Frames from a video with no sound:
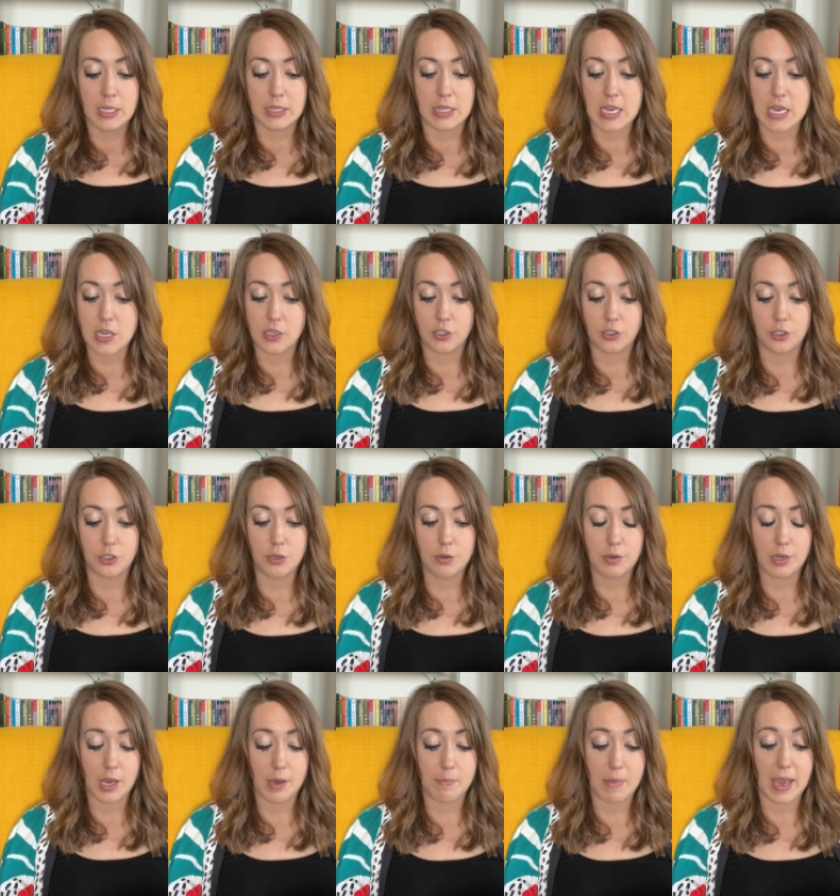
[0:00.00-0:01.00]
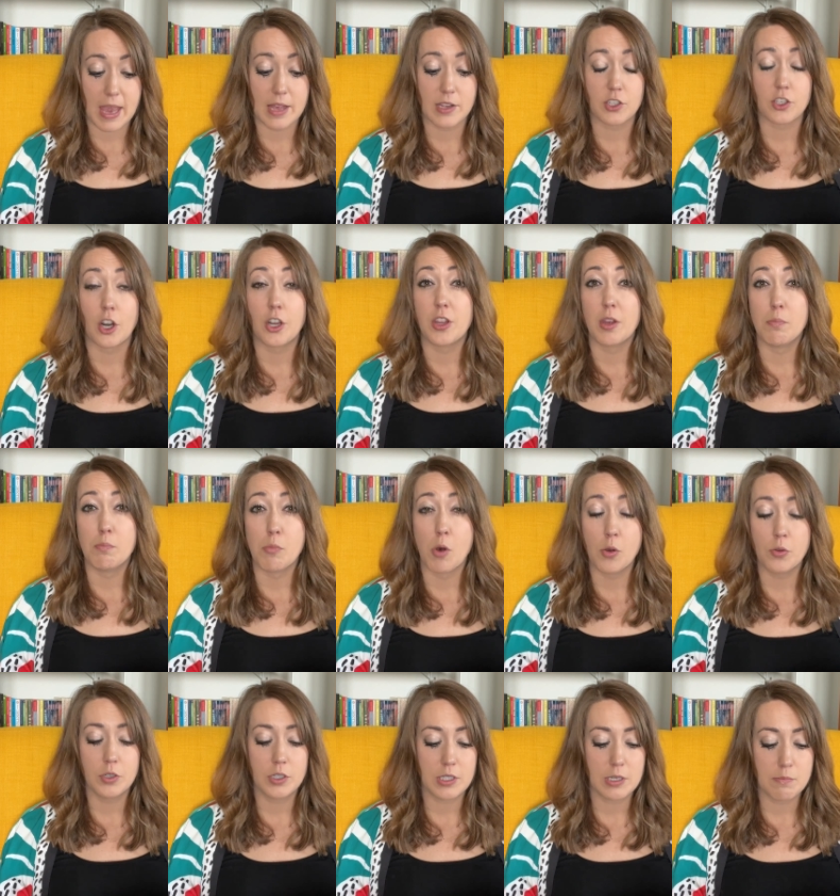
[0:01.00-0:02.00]
These two commands are the
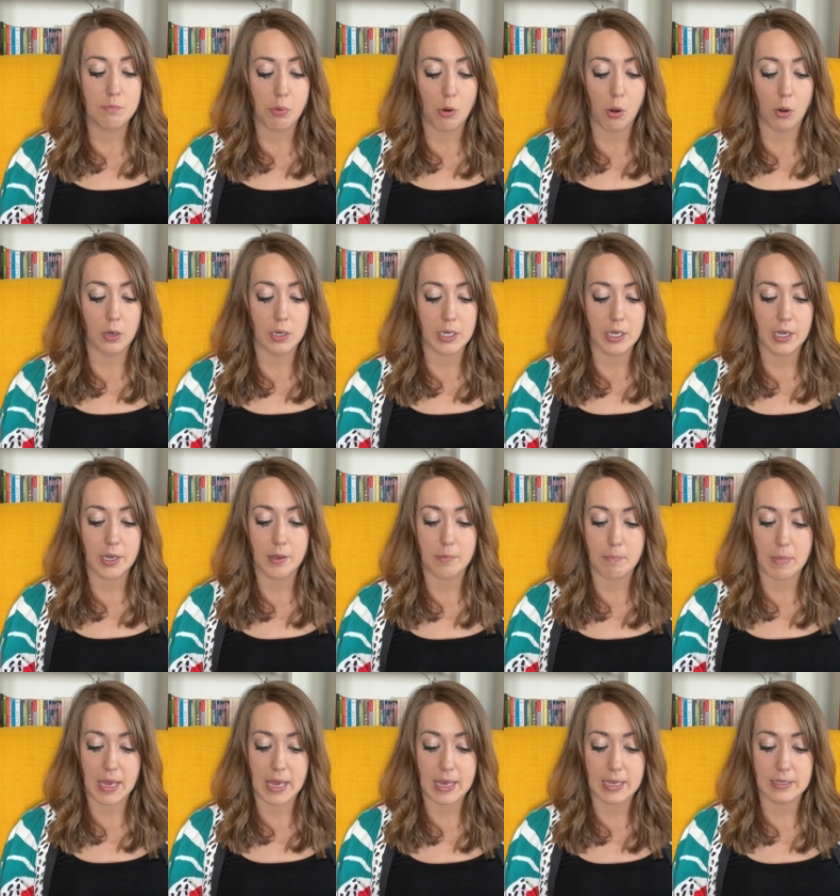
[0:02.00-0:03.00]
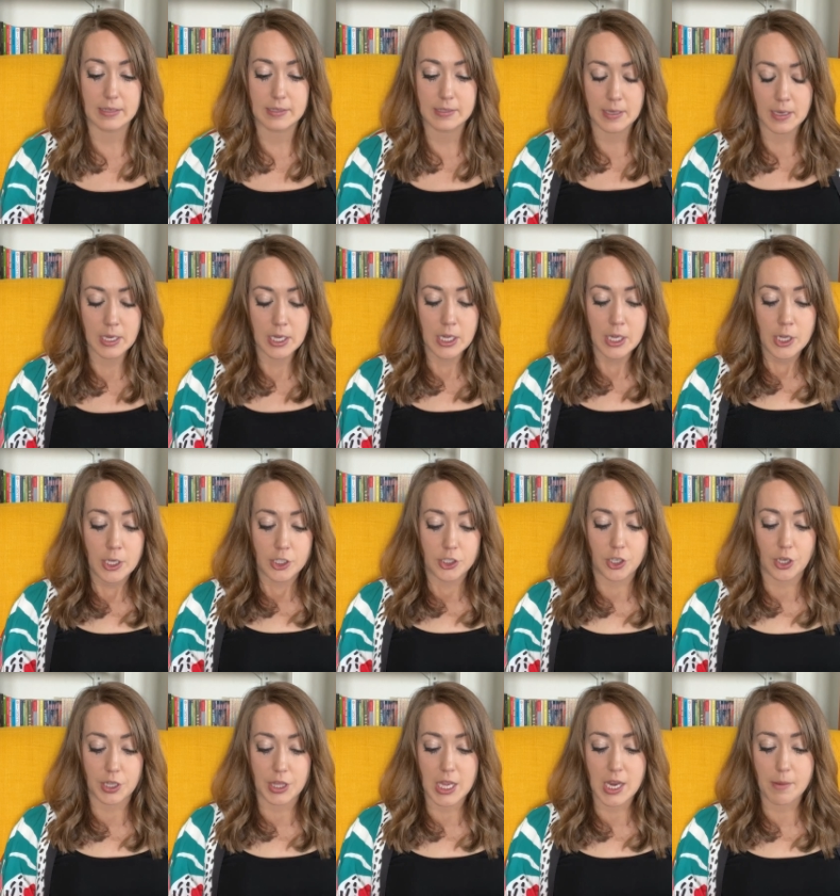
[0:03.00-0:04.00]
most important commands.
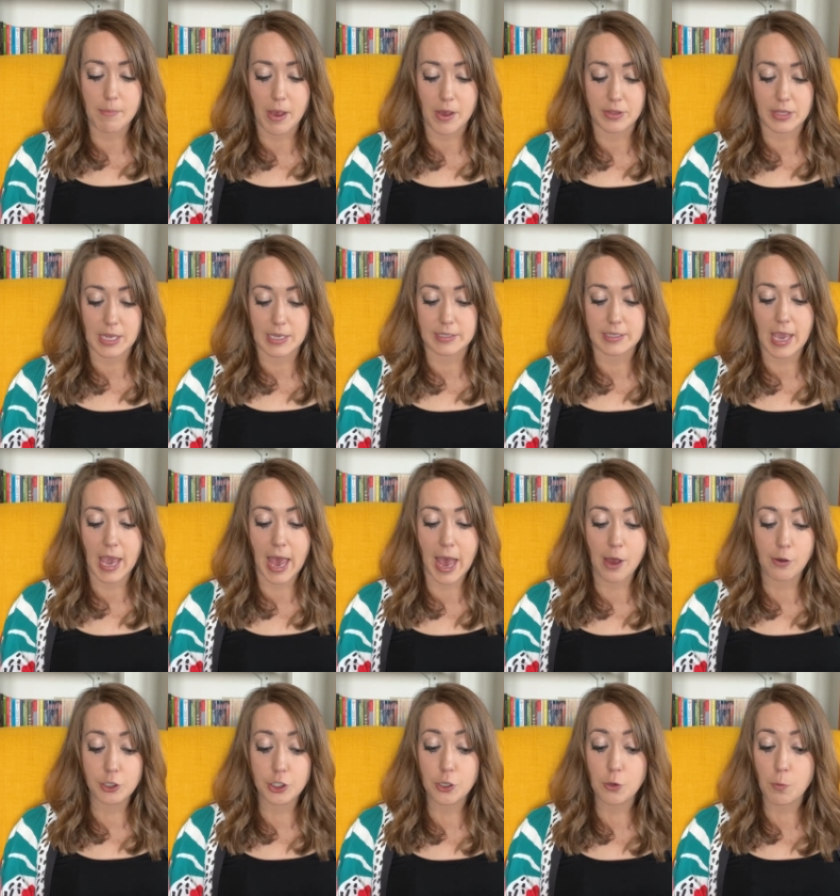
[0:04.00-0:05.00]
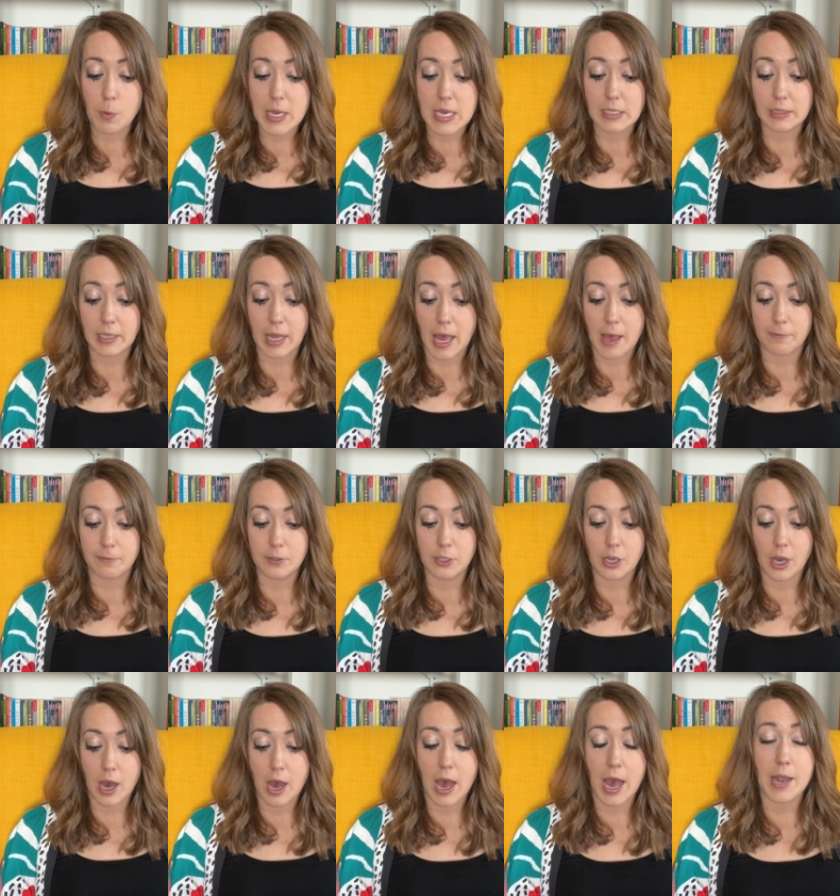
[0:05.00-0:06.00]
So think about this. How do we love
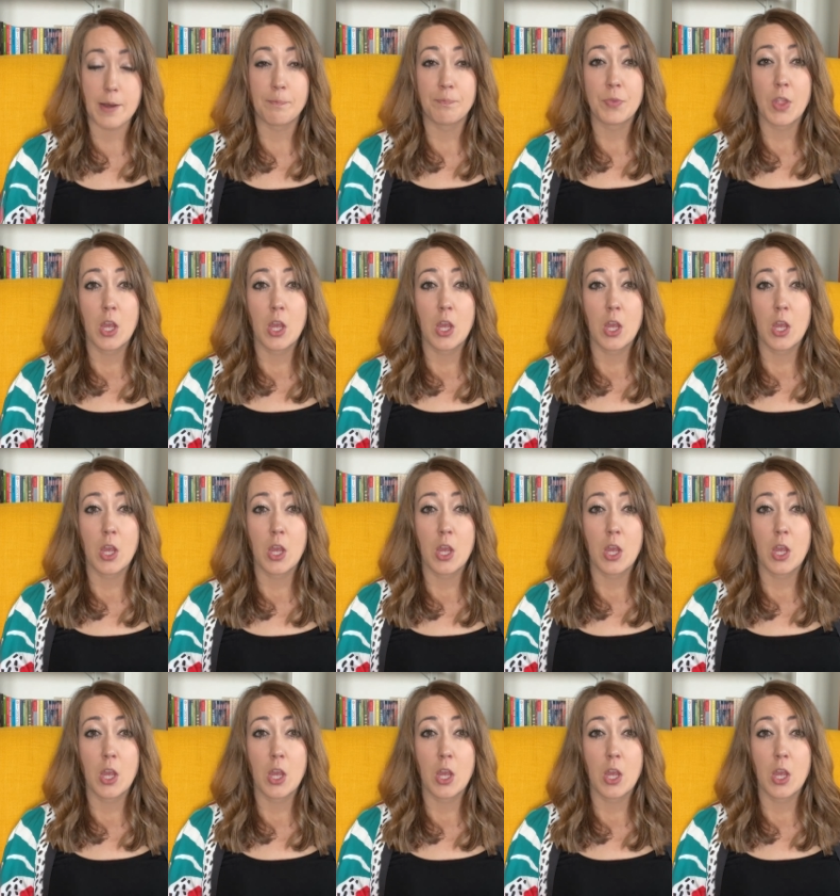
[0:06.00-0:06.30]
God?